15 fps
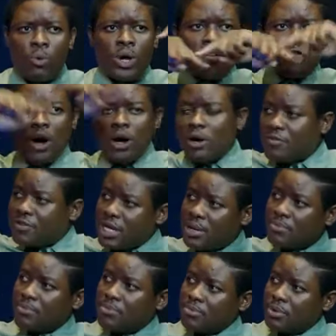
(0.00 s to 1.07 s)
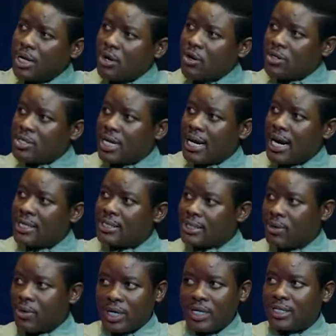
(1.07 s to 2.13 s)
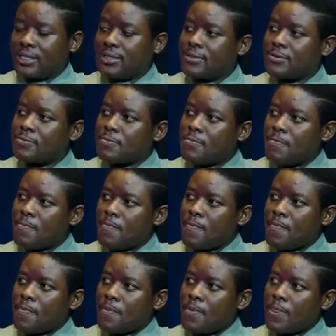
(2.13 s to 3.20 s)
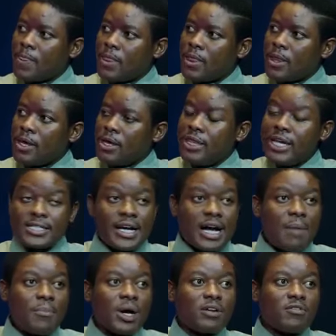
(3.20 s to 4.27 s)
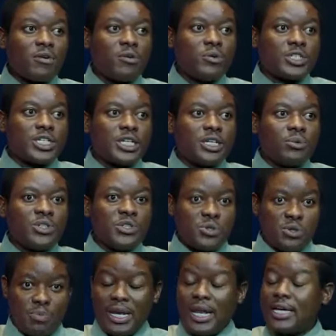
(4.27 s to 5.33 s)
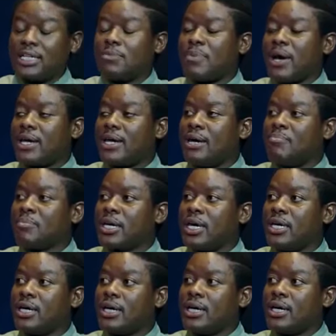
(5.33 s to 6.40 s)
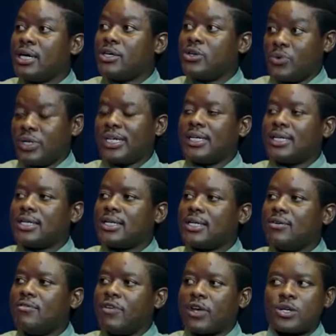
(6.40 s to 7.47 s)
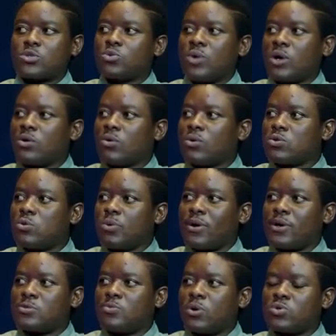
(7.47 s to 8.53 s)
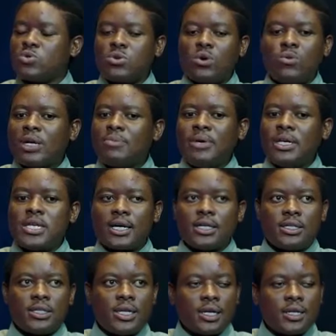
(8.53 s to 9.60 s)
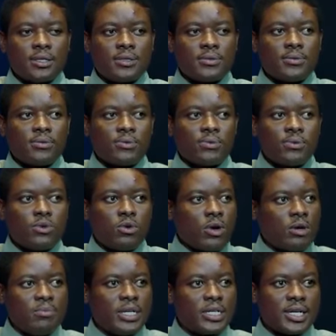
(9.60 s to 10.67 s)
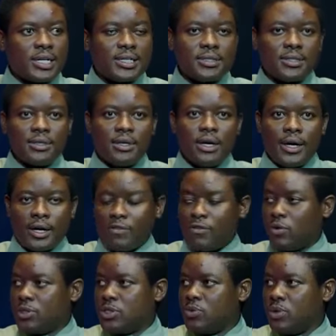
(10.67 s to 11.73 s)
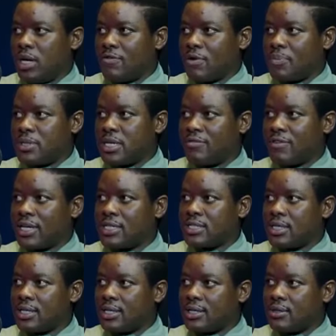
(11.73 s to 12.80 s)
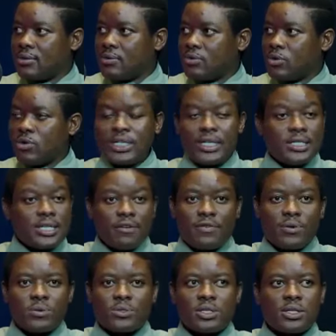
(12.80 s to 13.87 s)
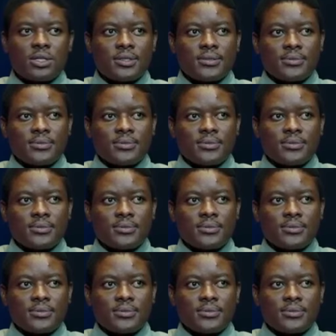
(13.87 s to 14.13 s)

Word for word: We have all of them across the country already. There's a coming revolution which is be led by M K Utlique. Very soon, we're not going to pronounce because we don't want media there. Don't want media. A revolution will never be televised. Don't want interviews.